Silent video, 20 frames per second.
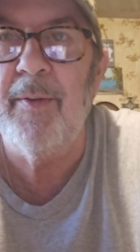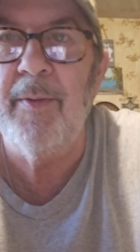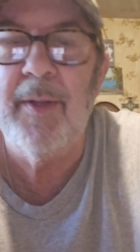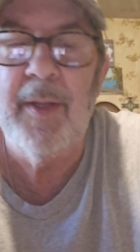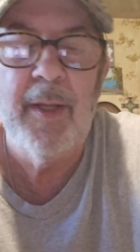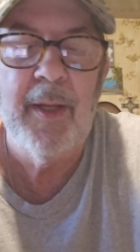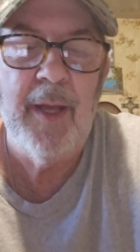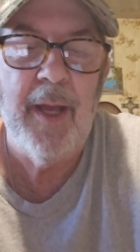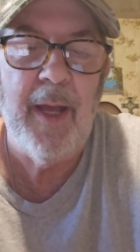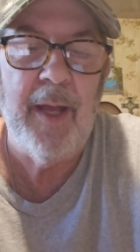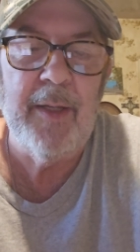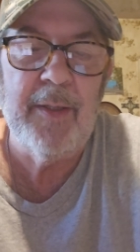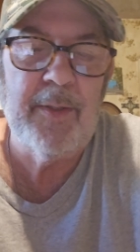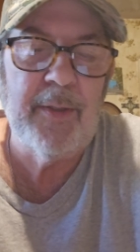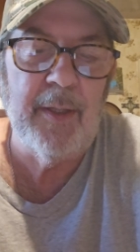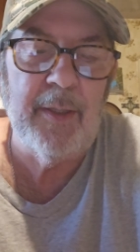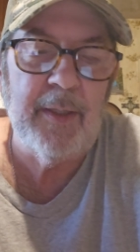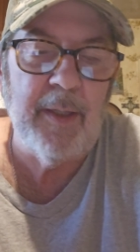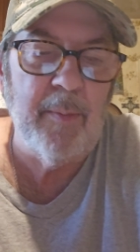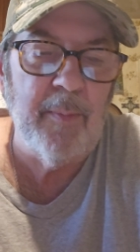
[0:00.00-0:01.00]
know, I
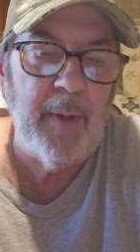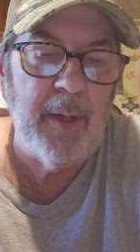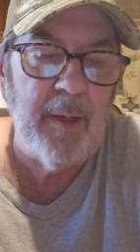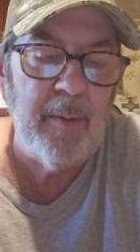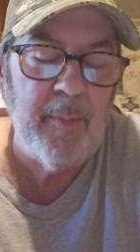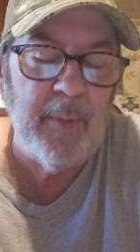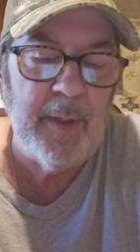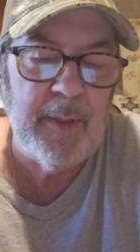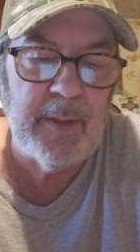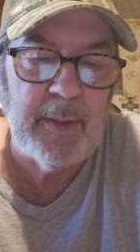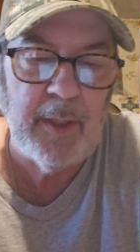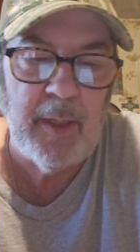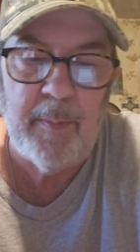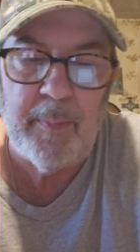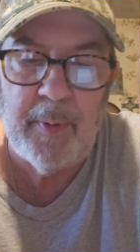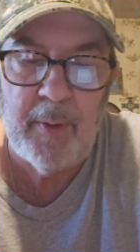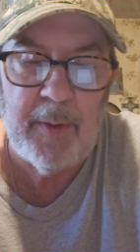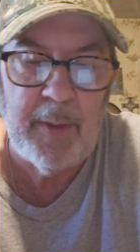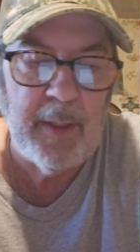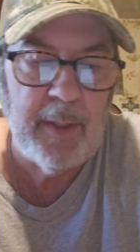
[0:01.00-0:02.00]
just think it might have messed
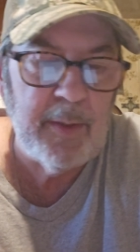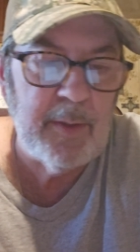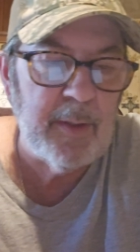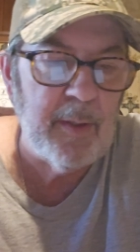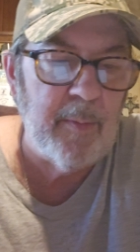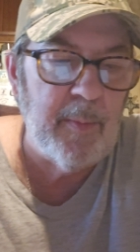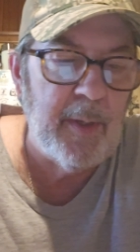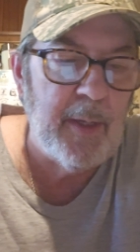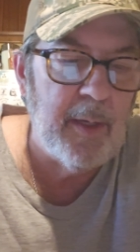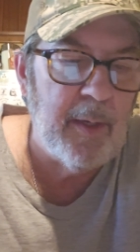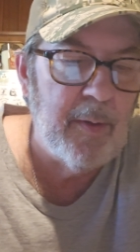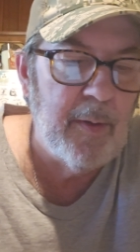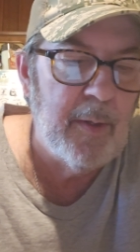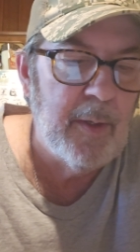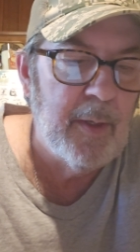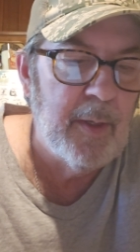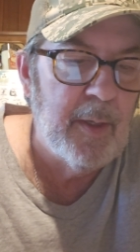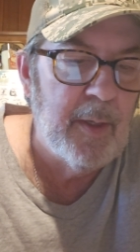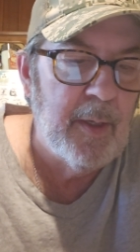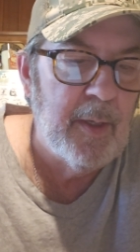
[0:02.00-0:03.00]
up on that somehow.
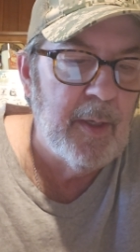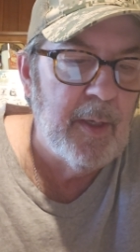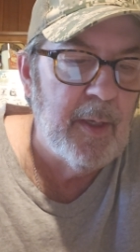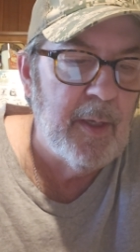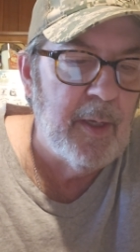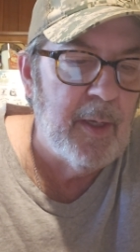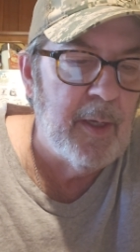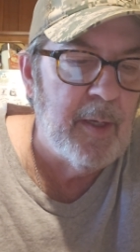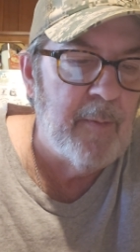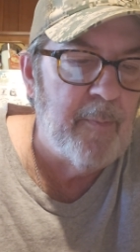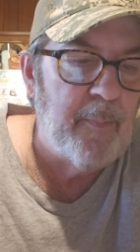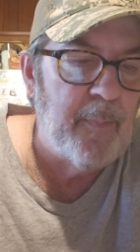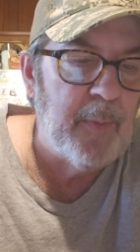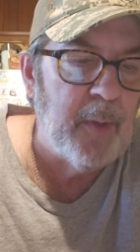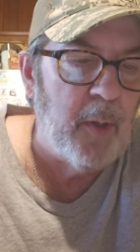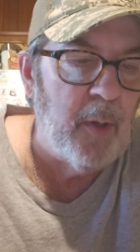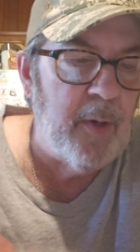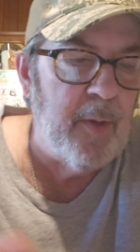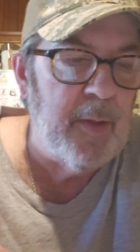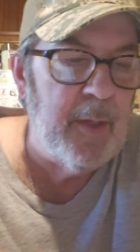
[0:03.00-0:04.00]
Uh,
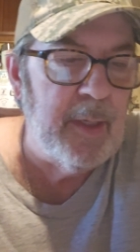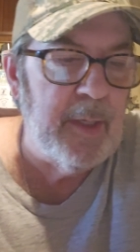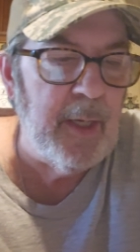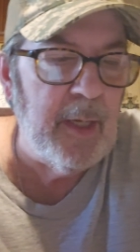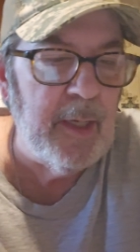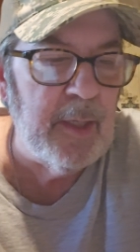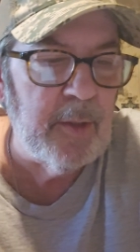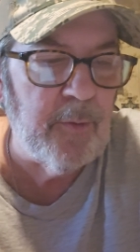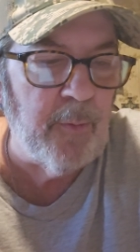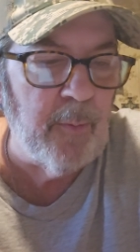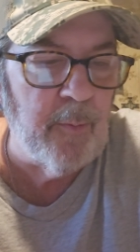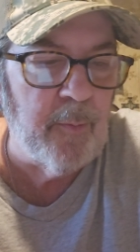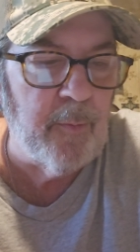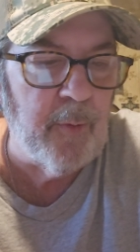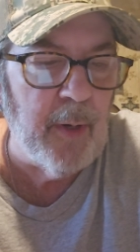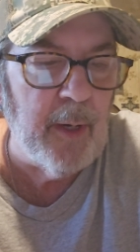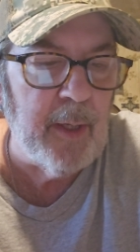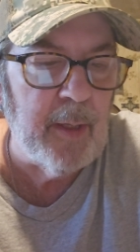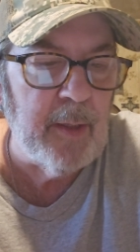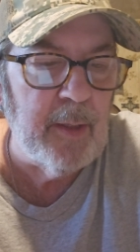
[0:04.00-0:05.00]
thought of the day is from
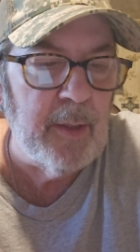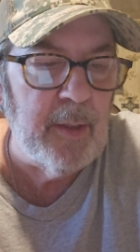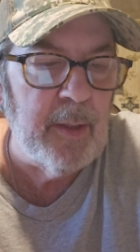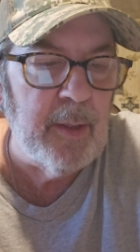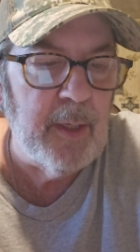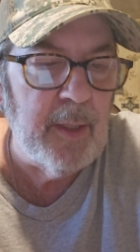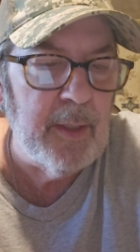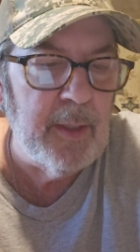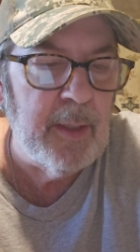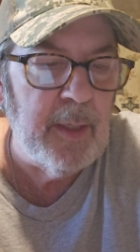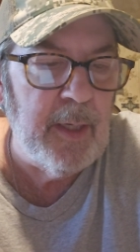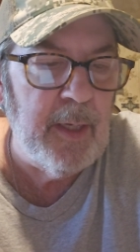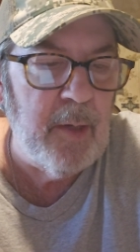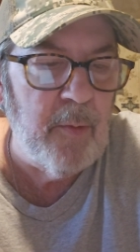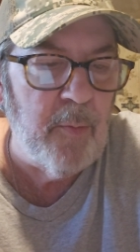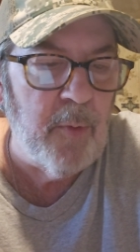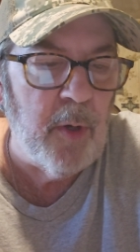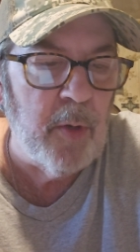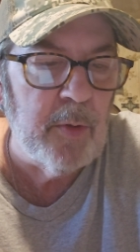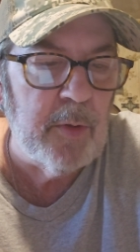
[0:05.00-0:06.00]
Franklin
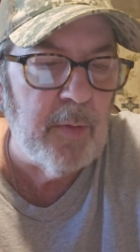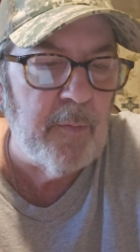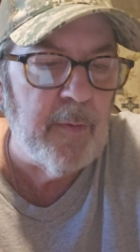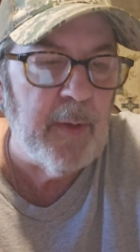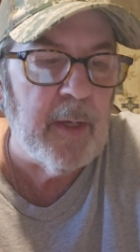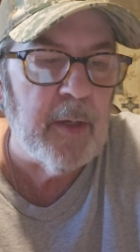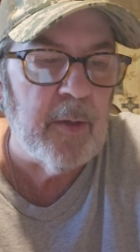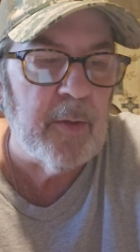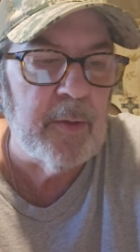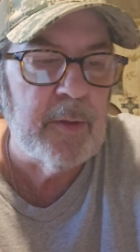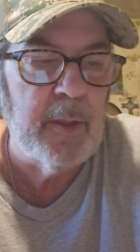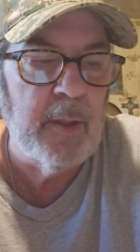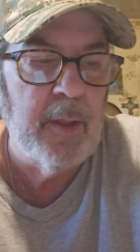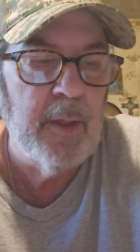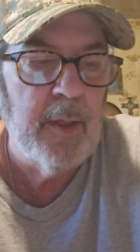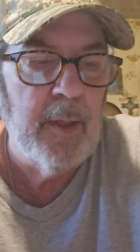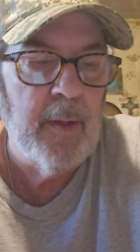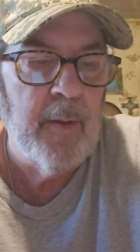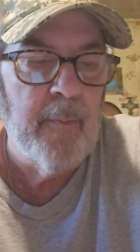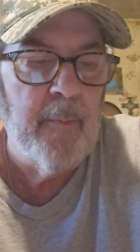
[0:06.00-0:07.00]
D. Roosevelt.
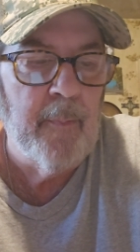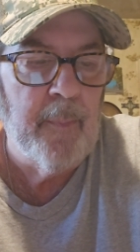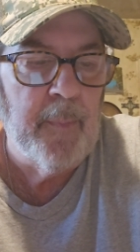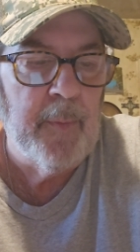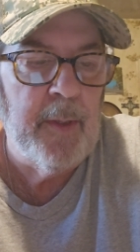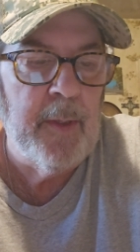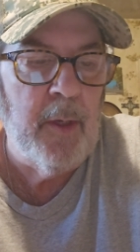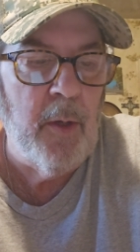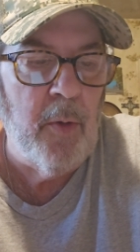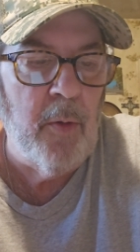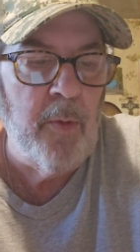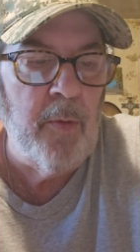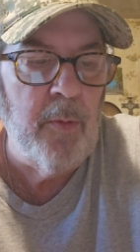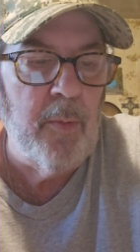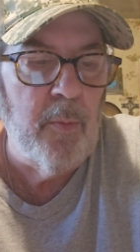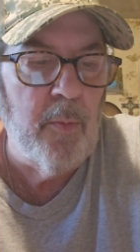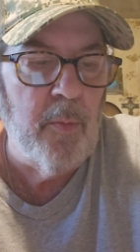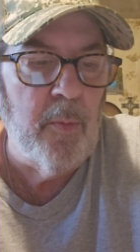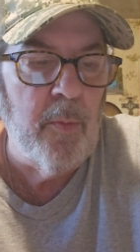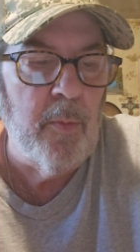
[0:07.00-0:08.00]
The only